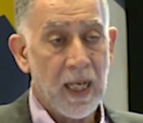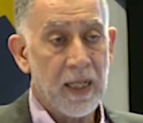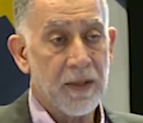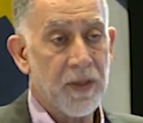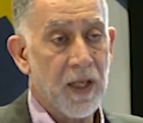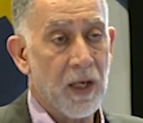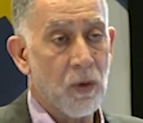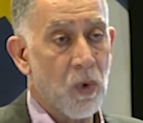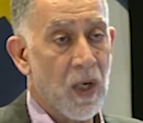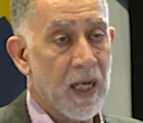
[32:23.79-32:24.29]

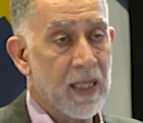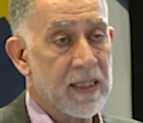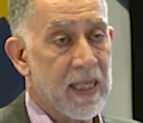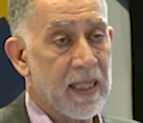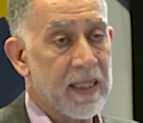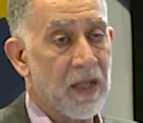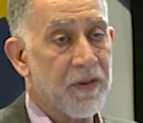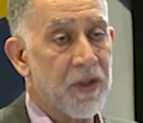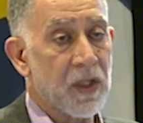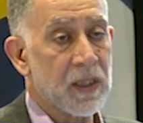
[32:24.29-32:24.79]
there was
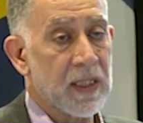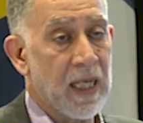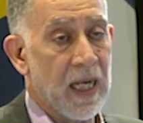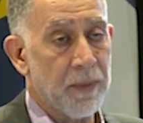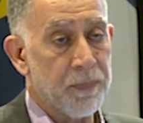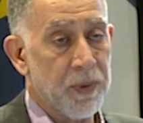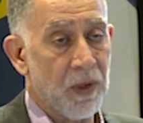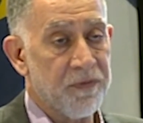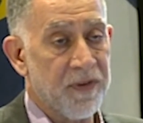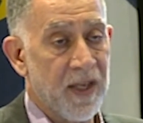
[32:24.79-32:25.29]
another
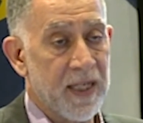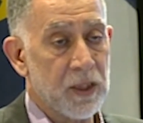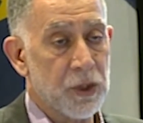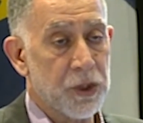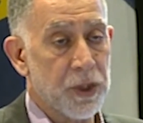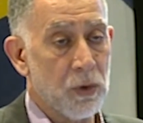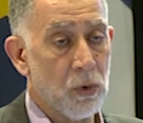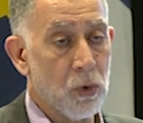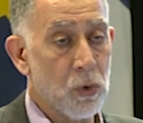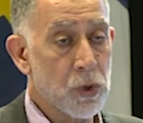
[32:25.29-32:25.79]
type of
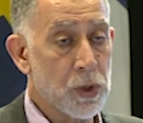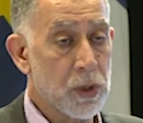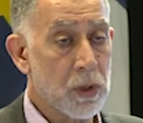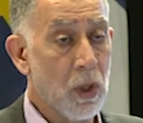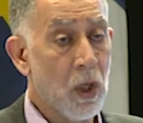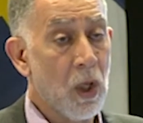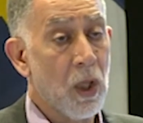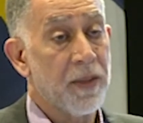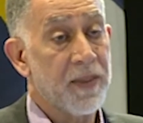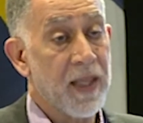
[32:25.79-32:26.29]
NGOs
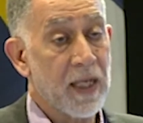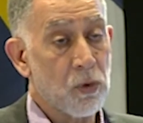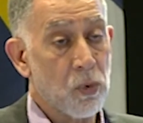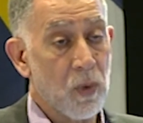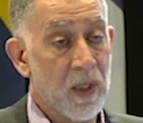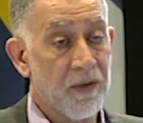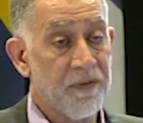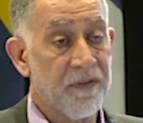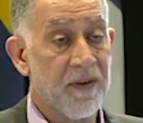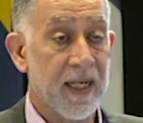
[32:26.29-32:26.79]
that
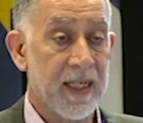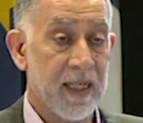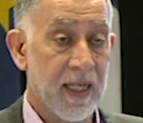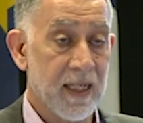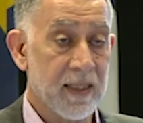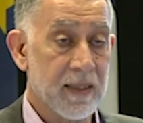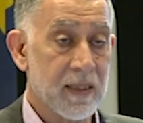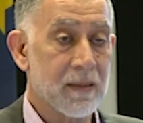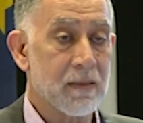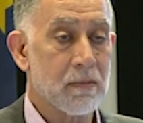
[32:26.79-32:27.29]
were
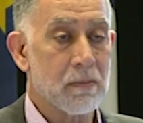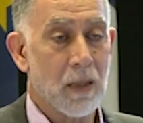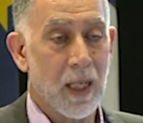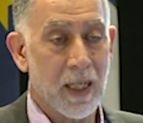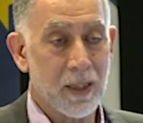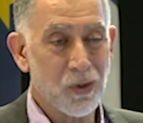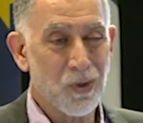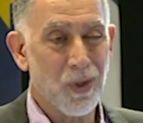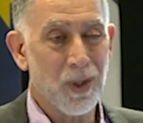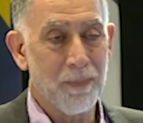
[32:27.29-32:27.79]
financed
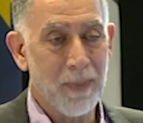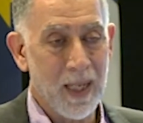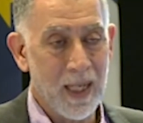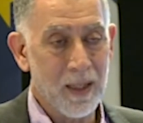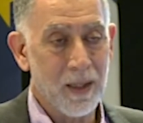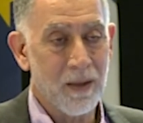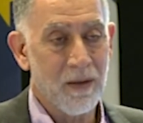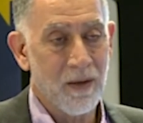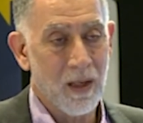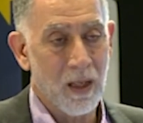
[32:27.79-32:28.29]
actually by
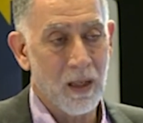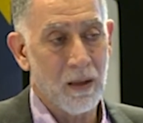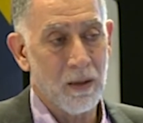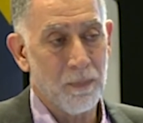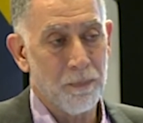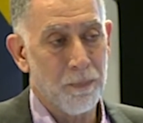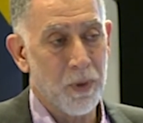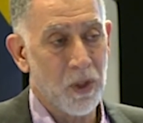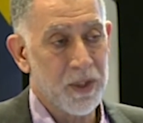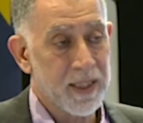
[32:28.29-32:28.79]
a
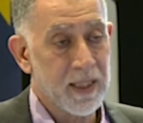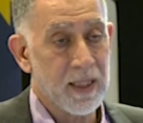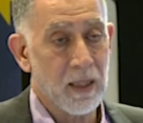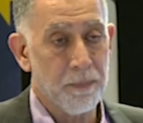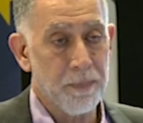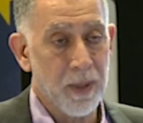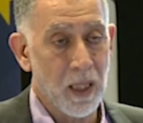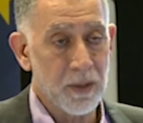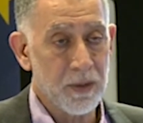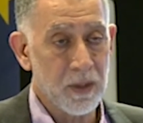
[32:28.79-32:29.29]
political
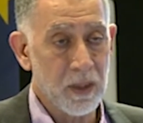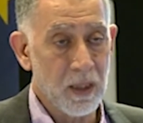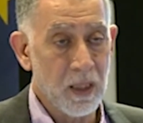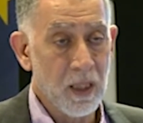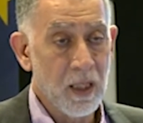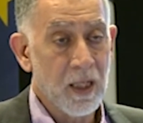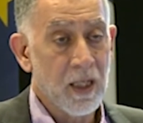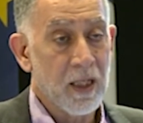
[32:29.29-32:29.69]
party